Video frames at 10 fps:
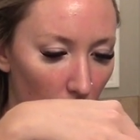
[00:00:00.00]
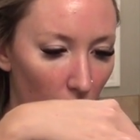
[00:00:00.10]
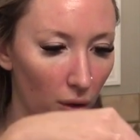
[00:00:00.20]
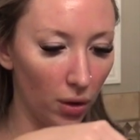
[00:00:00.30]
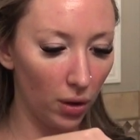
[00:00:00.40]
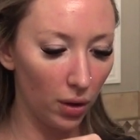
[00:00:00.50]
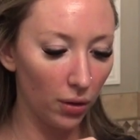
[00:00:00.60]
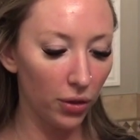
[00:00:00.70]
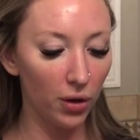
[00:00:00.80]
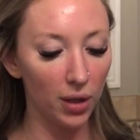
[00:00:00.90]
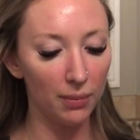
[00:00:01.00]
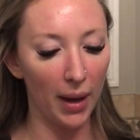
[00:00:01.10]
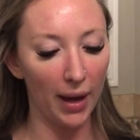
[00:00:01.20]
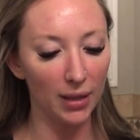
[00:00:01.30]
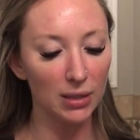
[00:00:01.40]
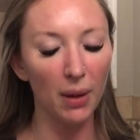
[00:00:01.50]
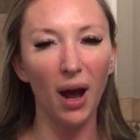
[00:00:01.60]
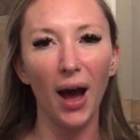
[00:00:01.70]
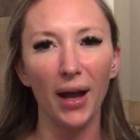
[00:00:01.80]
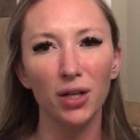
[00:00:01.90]
30 pads, but
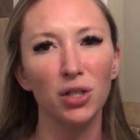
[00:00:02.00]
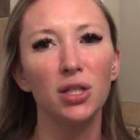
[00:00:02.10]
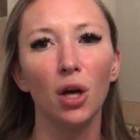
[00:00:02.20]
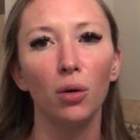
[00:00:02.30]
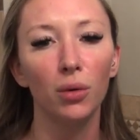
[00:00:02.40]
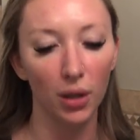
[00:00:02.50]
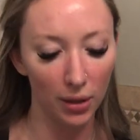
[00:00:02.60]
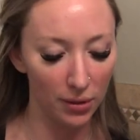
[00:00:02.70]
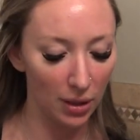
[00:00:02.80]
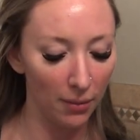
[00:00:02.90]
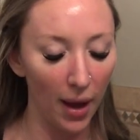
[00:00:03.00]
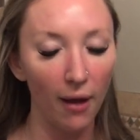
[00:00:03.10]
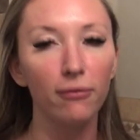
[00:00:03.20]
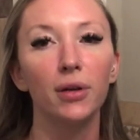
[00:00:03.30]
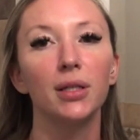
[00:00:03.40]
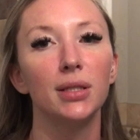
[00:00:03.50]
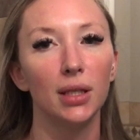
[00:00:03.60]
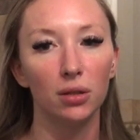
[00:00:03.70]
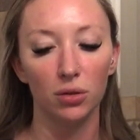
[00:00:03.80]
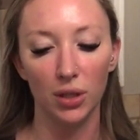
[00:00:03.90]
I actually don't really use them every
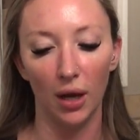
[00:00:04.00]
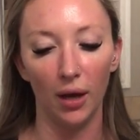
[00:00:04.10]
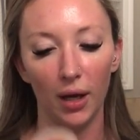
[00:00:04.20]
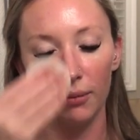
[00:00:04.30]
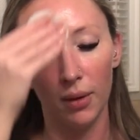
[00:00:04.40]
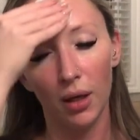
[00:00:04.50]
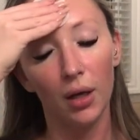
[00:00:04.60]
single time.